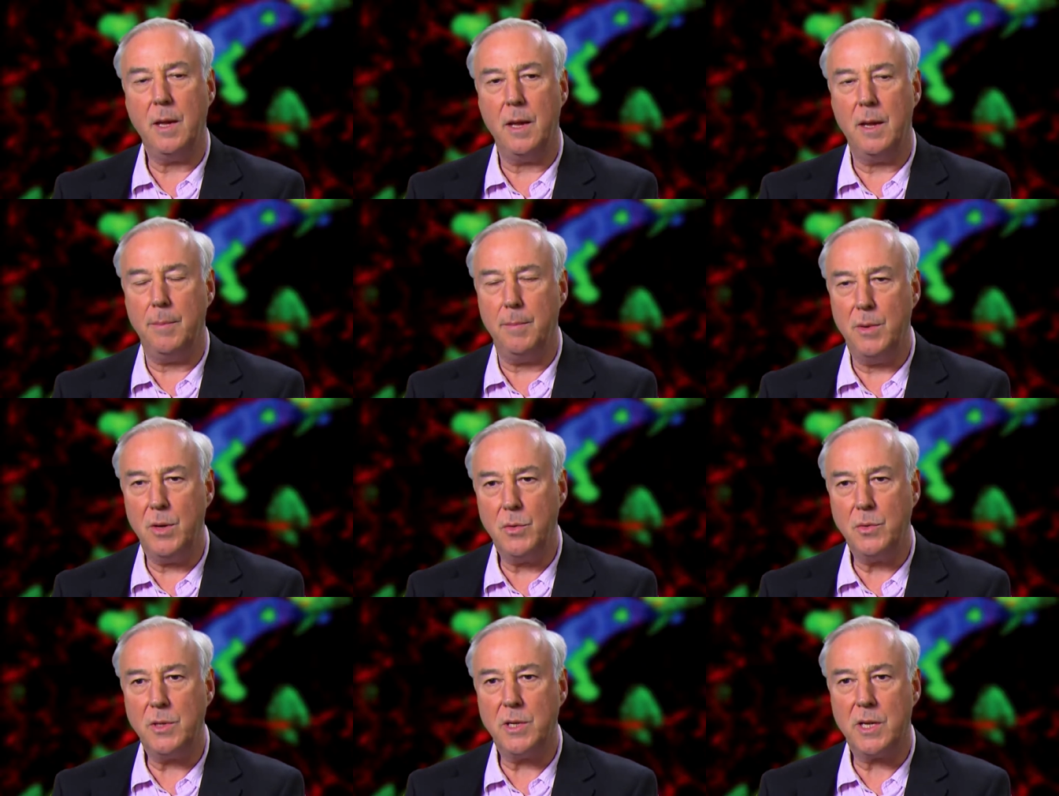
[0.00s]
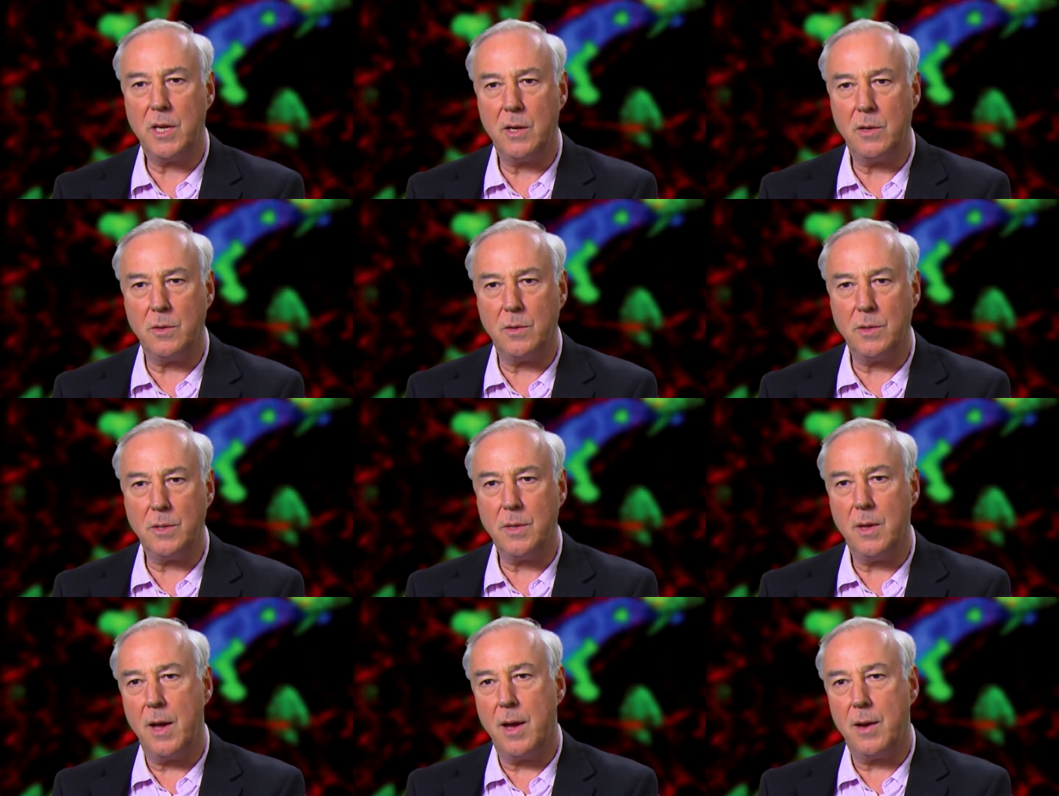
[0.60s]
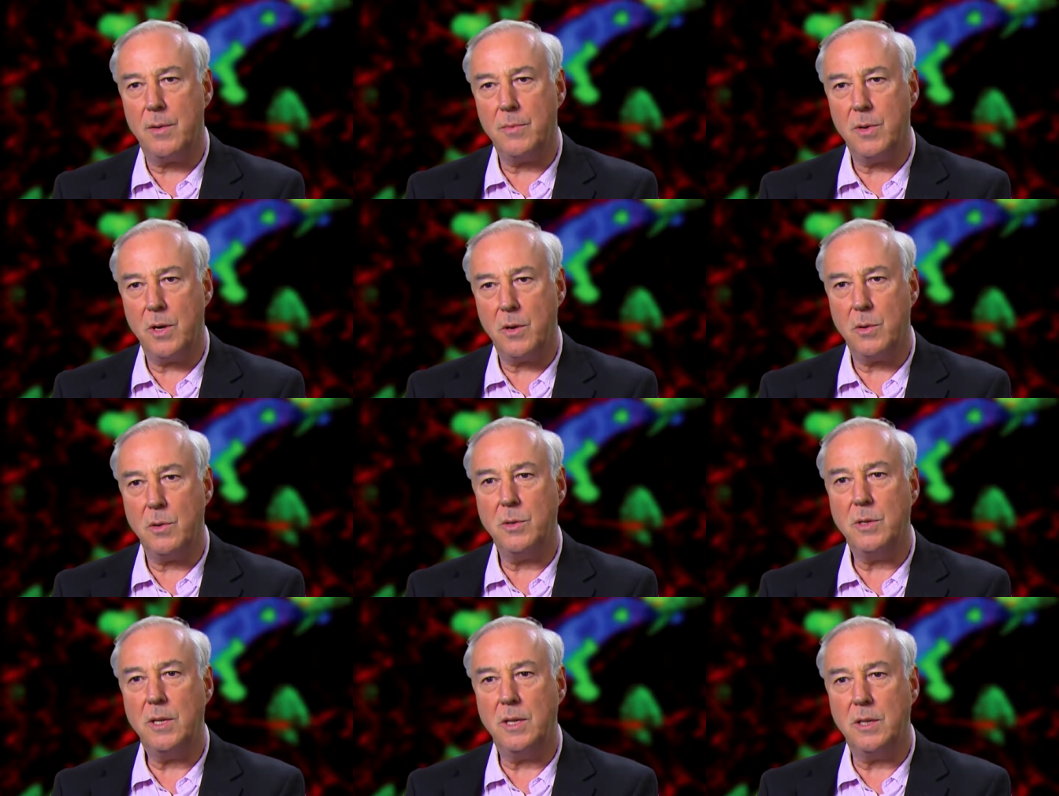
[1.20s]
immune cells are
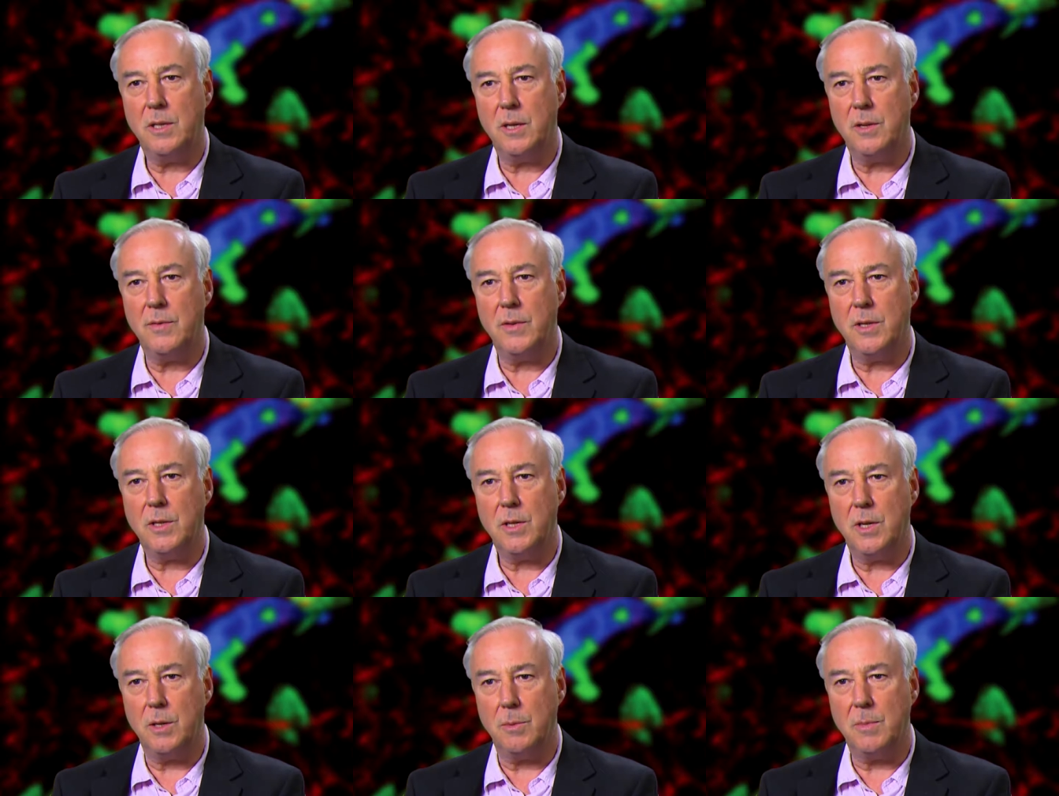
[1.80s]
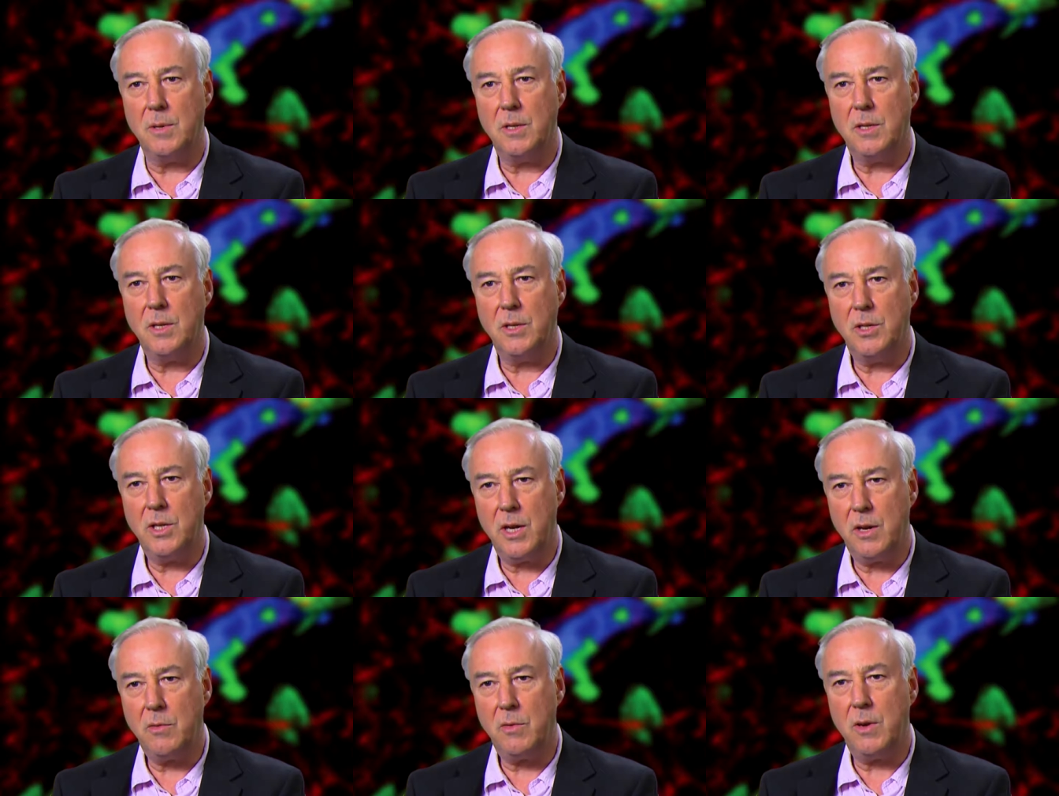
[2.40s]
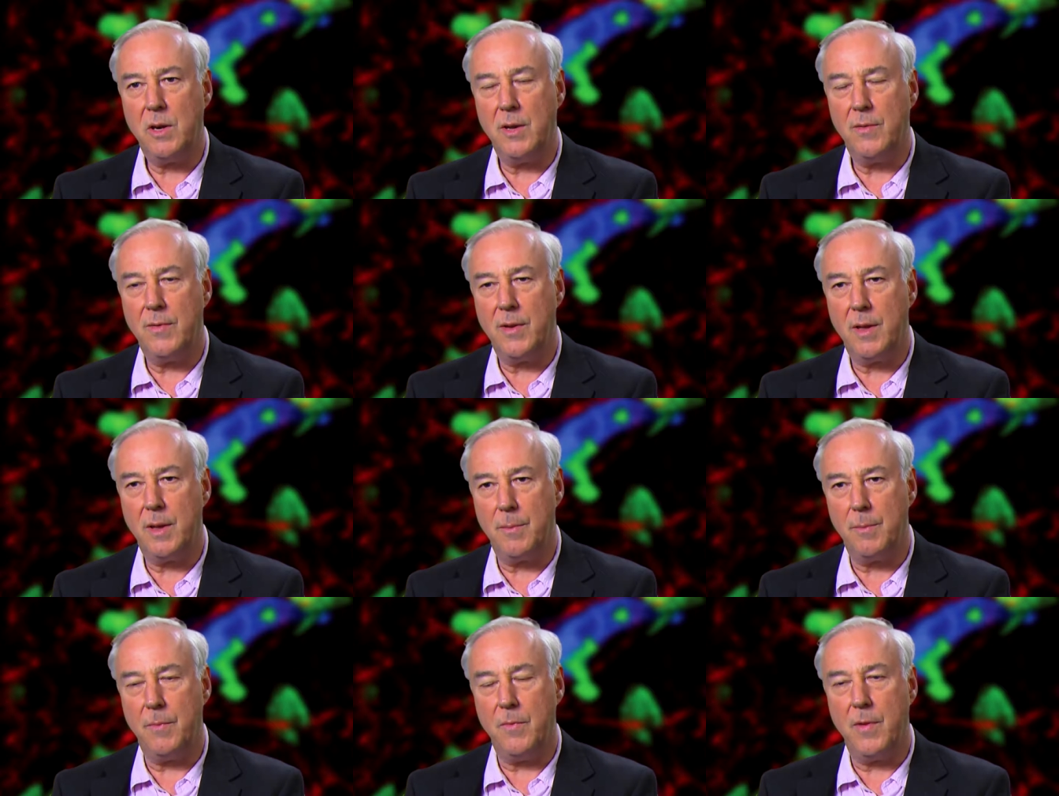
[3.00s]
recruited to the tumors, and generally they're,